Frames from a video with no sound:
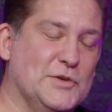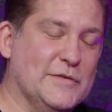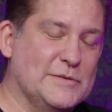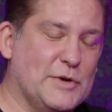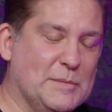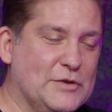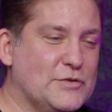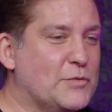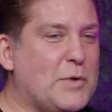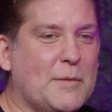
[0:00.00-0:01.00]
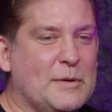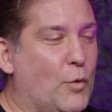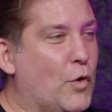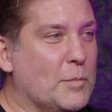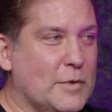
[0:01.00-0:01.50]
of us pretty much. There's probably
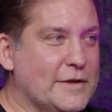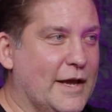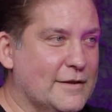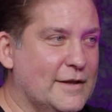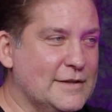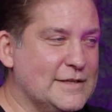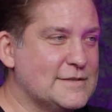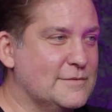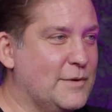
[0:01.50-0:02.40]
more, but yeah, at right. least